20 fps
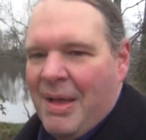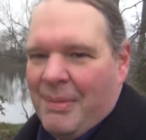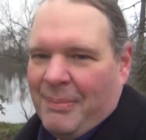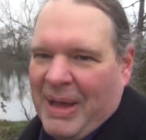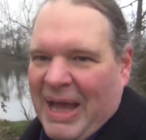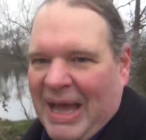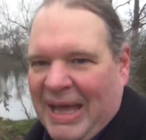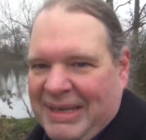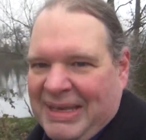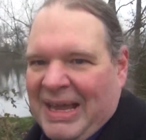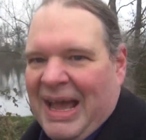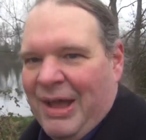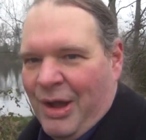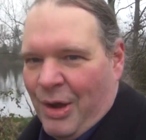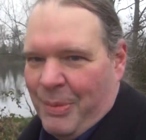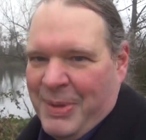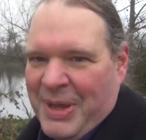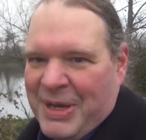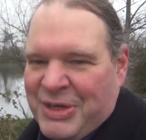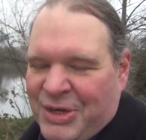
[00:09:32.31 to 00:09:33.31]
But I
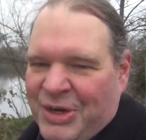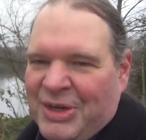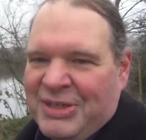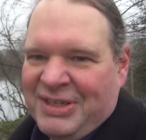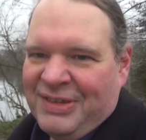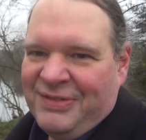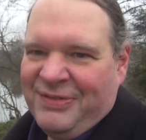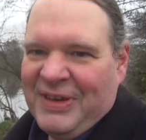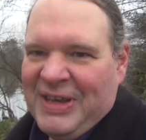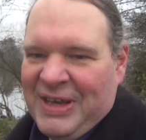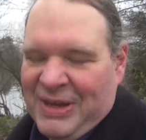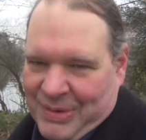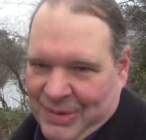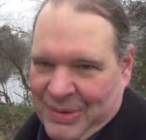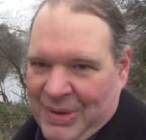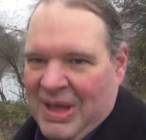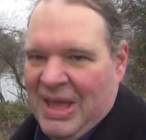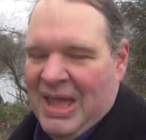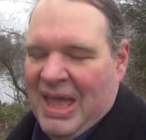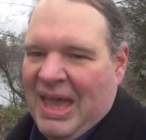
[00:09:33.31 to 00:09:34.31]
hope you enjoyed this
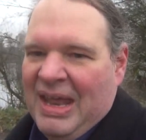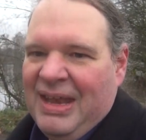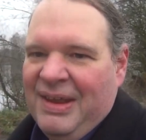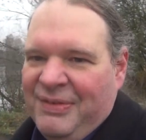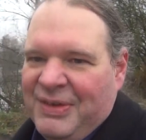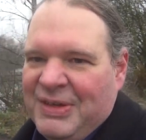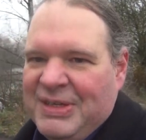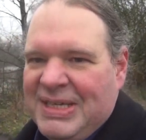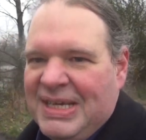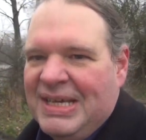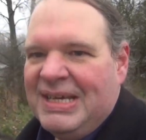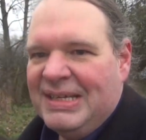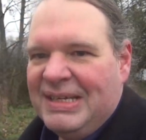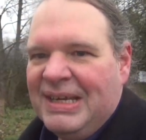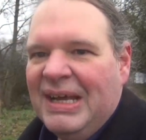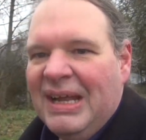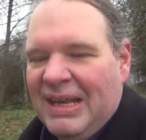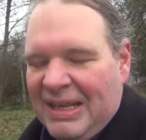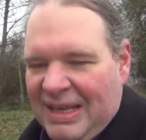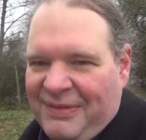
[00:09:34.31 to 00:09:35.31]
video and if you did,
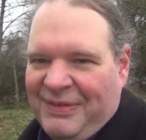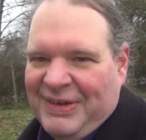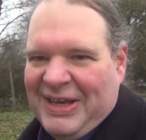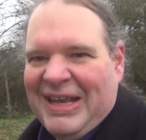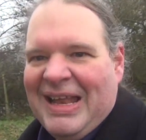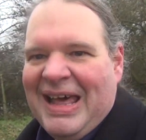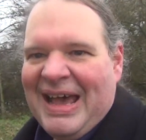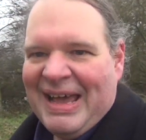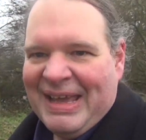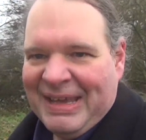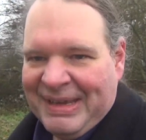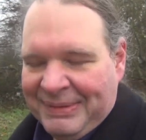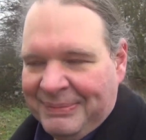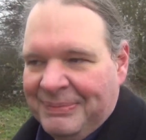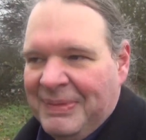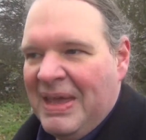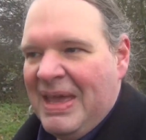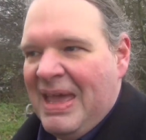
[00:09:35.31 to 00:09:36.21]
leave it a like.